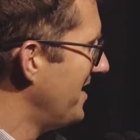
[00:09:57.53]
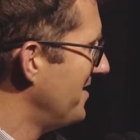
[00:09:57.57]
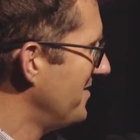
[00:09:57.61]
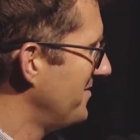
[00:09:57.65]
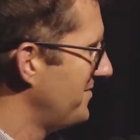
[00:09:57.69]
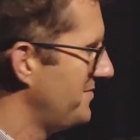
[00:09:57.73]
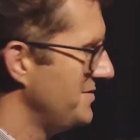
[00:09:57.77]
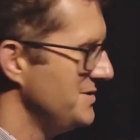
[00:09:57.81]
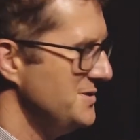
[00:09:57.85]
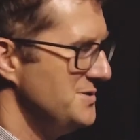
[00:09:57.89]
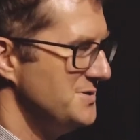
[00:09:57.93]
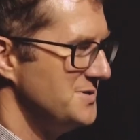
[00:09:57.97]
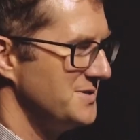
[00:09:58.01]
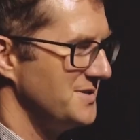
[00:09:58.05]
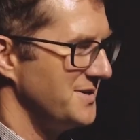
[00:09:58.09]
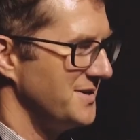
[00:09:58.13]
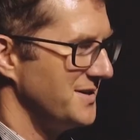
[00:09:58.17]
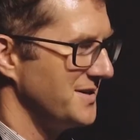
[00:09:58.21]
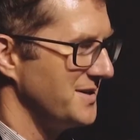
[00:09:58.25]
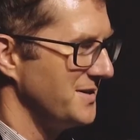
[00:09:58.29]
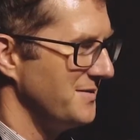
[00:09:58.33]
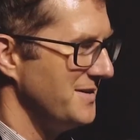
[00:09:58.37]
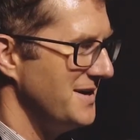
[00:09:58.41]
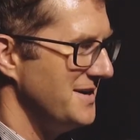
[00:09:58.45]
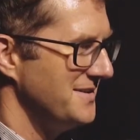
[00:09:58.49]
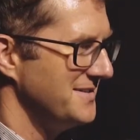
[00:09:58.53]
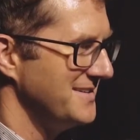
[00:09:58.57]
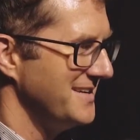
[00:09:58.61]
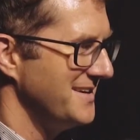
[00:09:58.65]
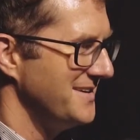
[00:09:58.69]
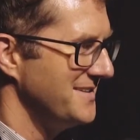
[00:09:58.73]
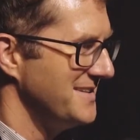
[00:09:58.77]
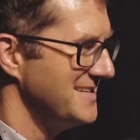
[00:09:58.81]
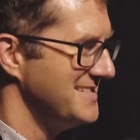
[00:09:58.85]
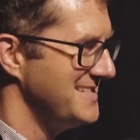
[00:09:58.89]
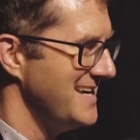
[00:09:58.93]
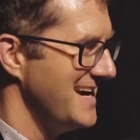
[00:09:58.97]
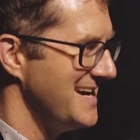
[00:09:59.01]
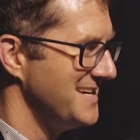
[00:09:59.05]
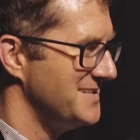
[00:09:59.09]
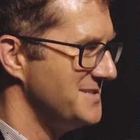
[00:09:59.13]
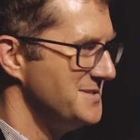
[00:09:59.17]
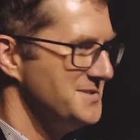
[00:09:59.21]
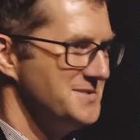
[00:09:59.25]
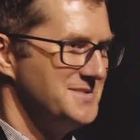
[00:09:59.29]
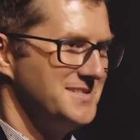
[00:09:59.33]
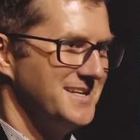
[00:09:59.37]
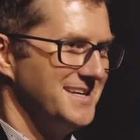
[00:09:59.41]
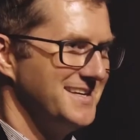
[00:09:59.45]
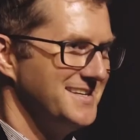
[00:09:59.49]
fused look around, you know, the
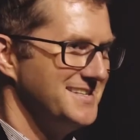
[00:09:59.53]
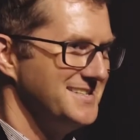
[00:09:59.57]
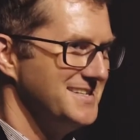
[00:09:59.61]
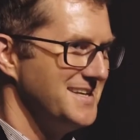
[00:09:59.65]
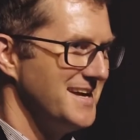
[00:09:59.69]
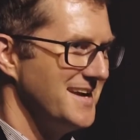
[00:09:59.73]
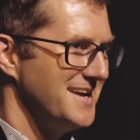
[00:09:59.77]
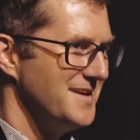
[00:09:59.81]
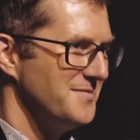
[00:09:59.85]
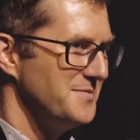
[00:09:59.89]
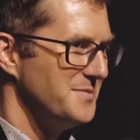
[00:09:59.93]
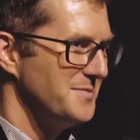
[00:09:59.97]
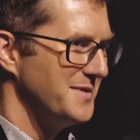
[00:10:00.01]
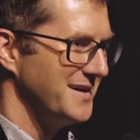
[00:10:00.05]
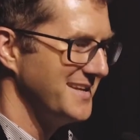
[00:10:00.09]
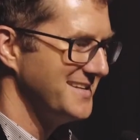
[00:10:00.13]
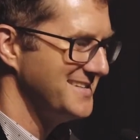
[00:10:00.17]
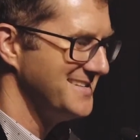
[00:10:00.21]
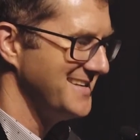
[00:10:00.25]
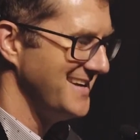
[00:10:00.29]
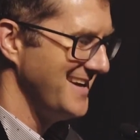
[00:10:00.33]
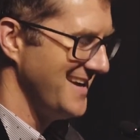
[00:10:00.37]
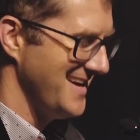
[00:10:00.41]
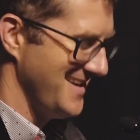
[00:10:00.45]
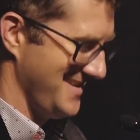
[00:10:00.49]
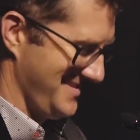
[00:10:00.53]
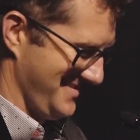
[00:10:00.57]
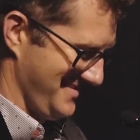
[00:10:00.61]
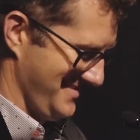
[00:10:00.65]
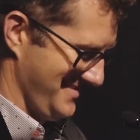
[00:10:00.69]
tattoos that you see on everybody today.